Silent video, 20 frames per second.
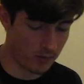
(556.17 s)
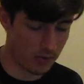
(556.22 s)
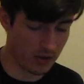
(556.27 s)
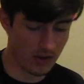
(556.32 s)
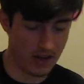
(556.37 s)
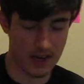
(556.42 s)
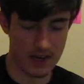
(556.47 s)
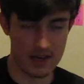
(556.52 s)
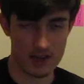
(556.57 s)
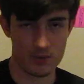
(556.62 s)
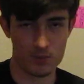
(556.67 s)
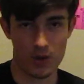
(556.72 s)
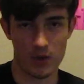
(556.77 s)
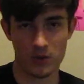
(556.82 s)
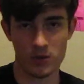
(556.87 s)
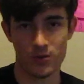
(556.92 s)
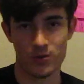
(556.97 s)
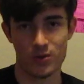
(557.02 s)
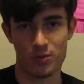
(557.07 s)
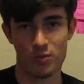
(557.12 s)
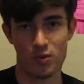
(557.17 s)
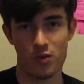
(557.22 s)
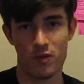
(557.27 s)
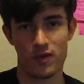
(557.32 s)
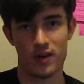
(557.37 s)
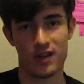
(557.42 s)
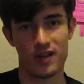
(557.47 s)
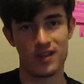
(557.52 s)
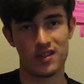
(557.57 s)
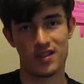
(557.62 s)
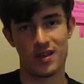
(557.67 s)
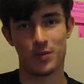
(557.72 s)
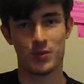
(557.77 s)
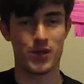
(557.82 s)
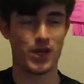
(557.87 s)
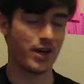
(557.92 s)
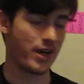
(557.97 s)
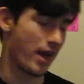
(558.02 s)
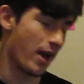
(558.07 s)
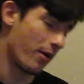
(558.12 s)
but like his muscles are moving and he's
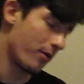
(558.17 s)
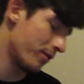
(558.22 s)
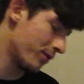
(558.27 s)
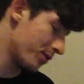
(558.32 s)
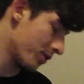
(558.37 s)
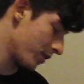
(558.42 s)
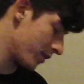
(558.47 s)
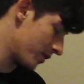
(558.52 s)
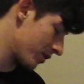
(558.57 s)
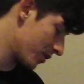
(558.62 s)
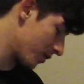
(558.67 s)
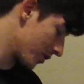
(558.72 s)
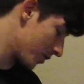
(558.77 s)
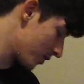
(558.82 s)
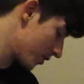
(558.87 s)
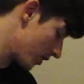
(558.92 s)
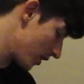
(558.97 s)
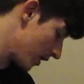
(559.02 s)
upside down, so it just looks